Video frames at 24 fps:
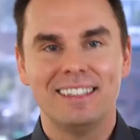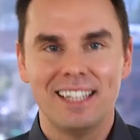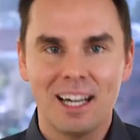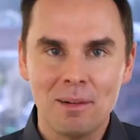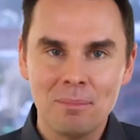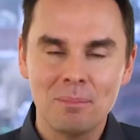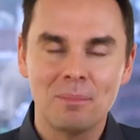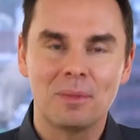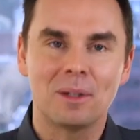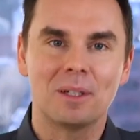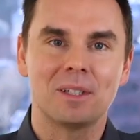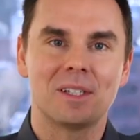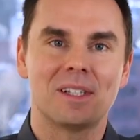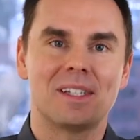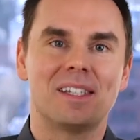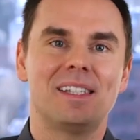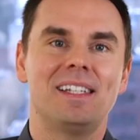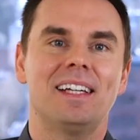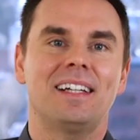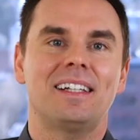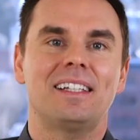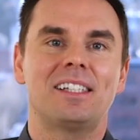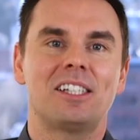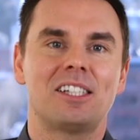number
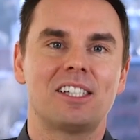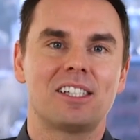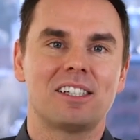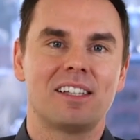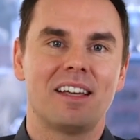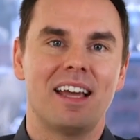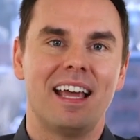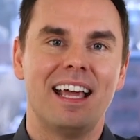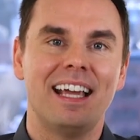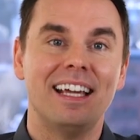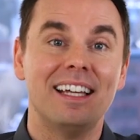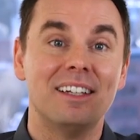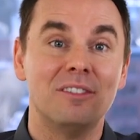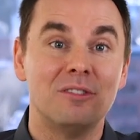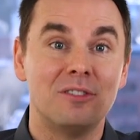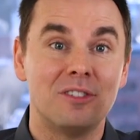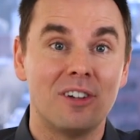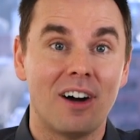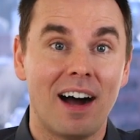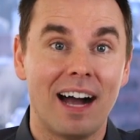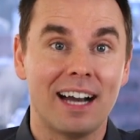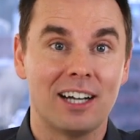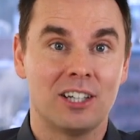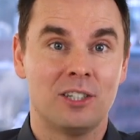six,
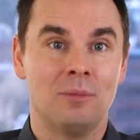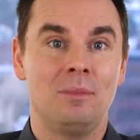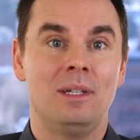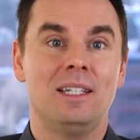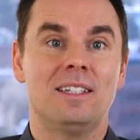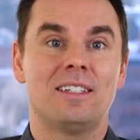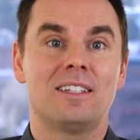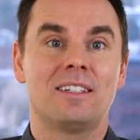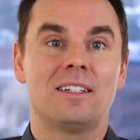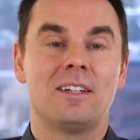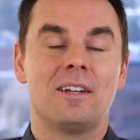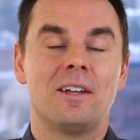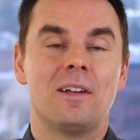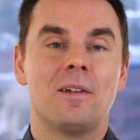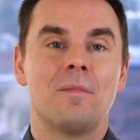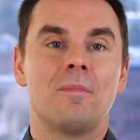environment.